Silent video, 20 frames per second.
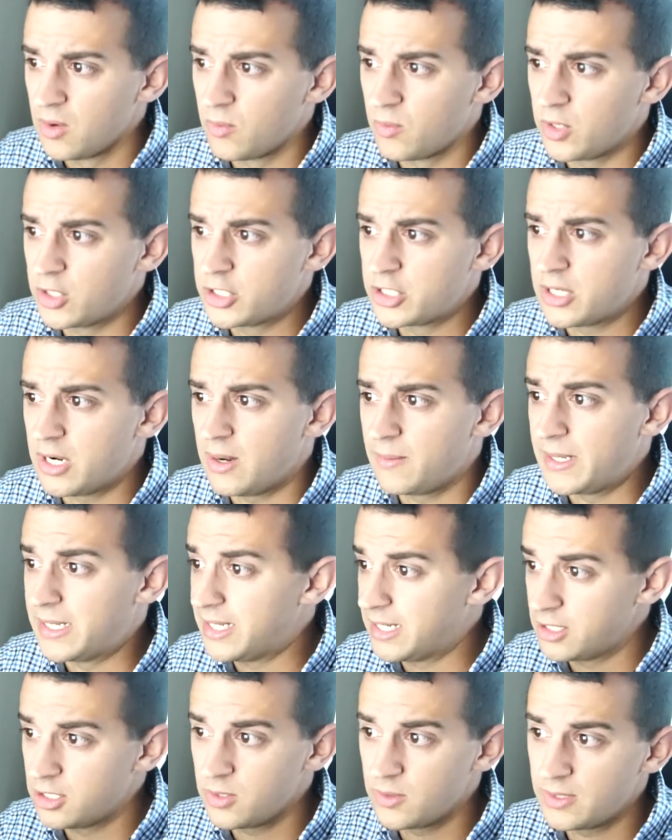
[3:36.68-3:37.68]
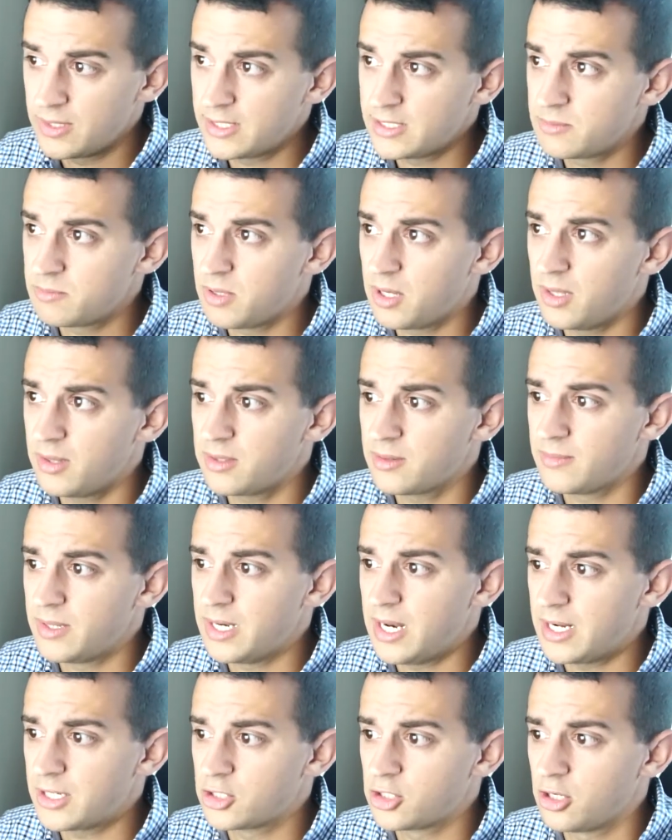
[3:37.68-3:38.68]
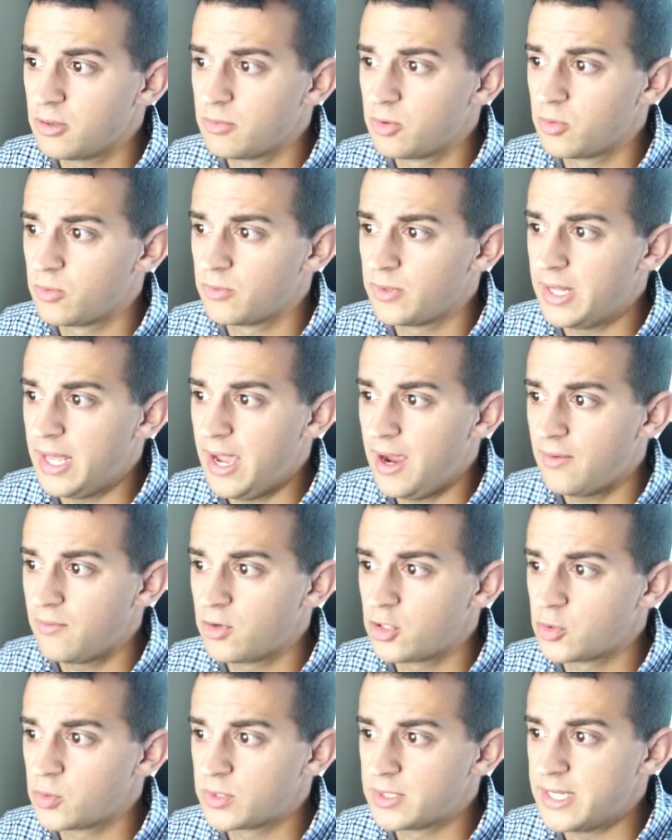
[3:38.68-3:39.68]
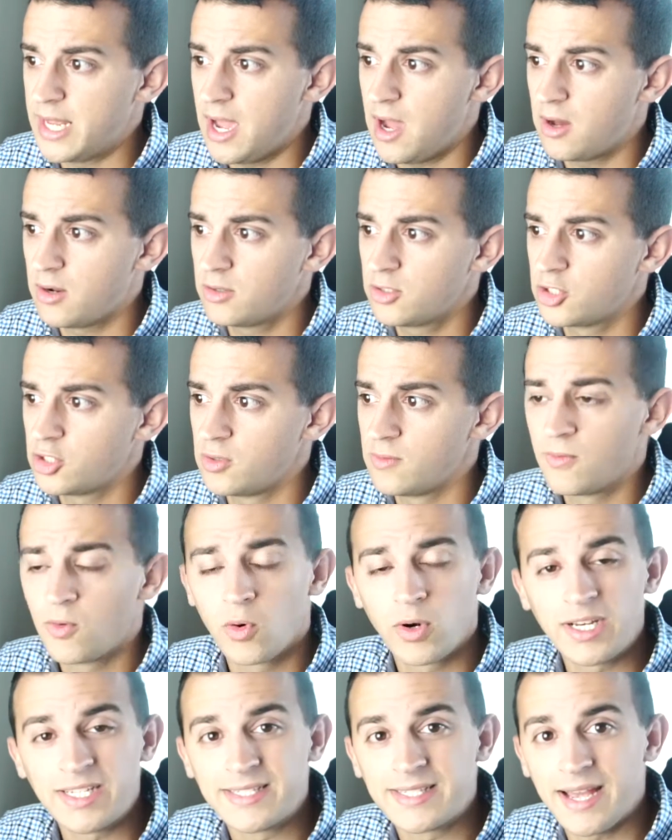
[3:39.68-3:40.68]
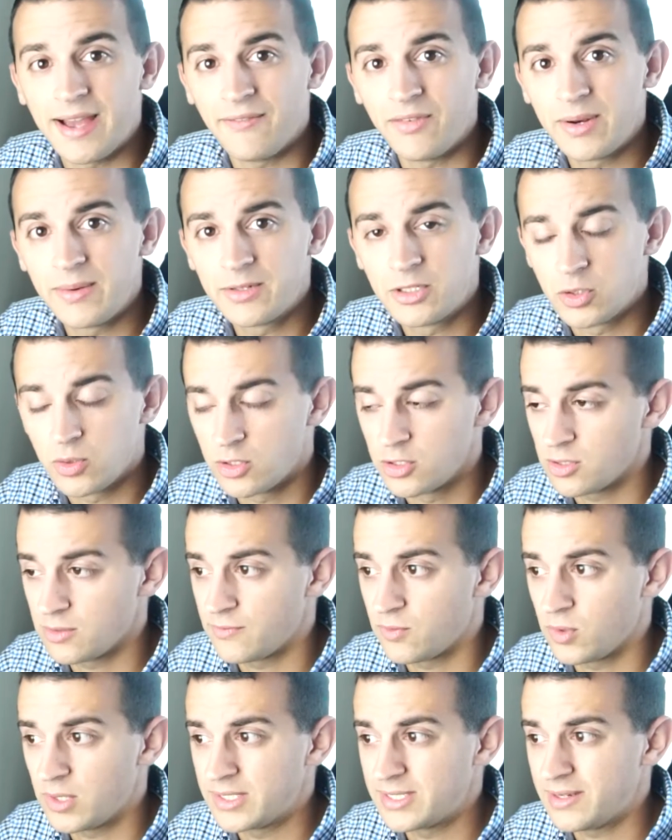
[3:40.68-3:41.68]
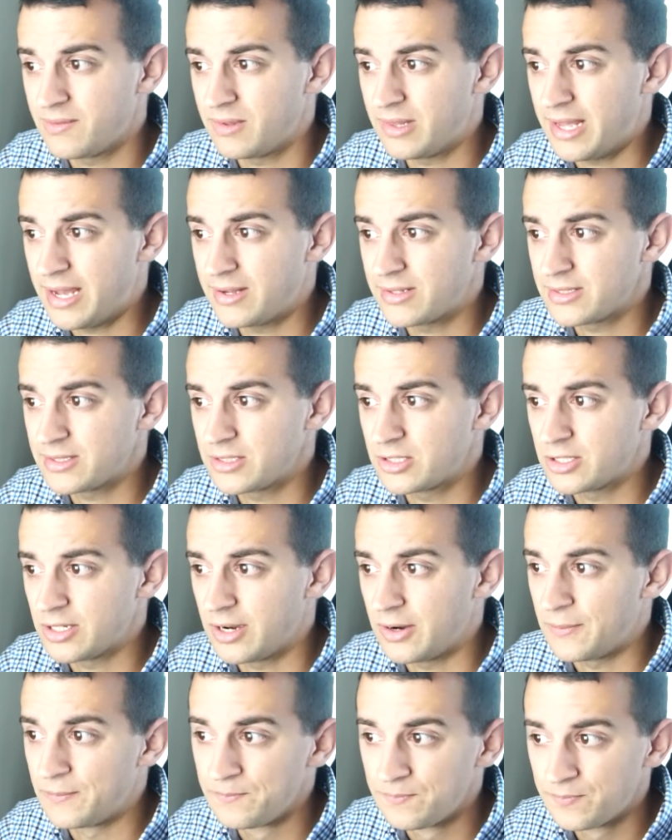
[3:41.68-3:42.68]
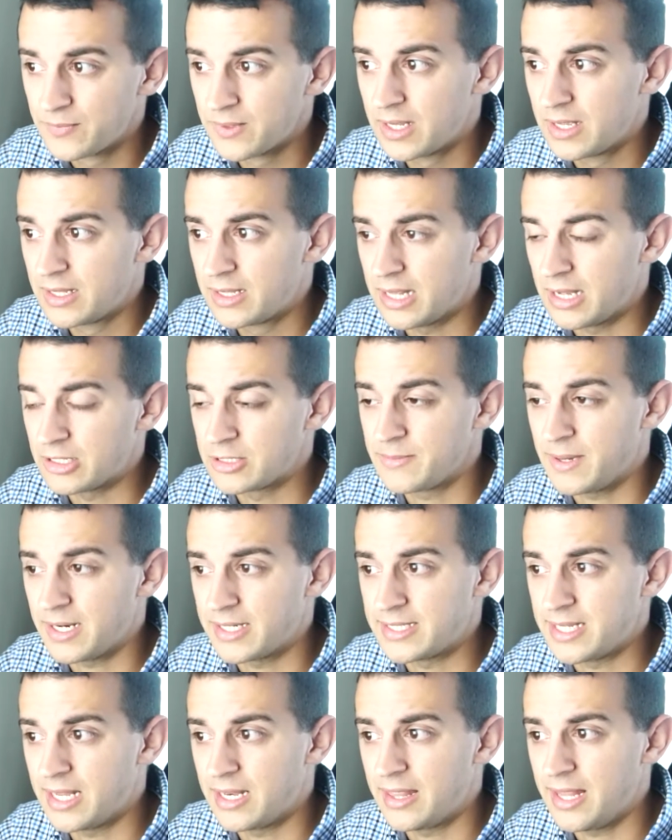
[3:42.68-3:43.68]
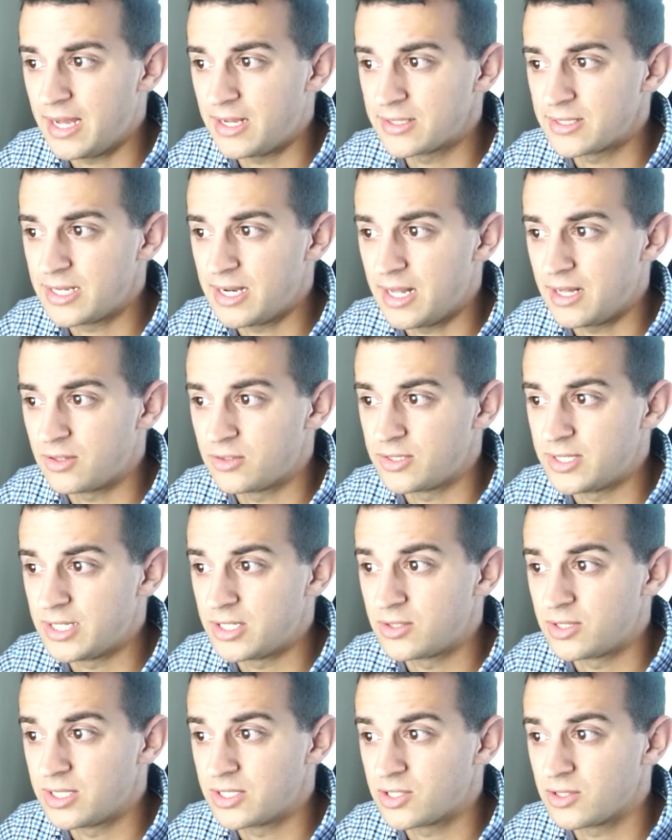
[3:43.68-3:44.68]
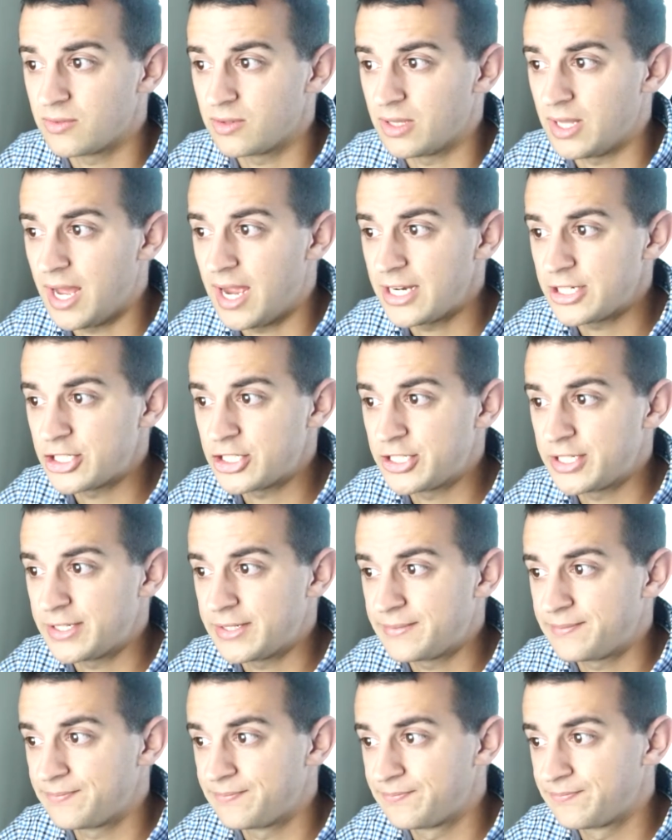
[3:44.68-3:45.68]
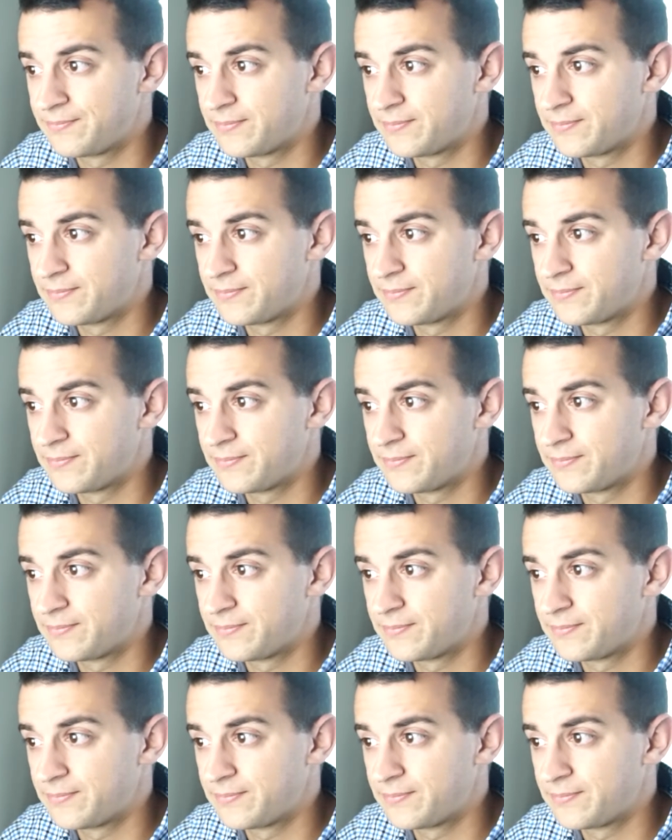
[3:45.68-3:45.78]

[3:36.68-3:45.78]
which it didn't do it this month. October, the average was down 247,000, so that was about $10,000 decrease over last year.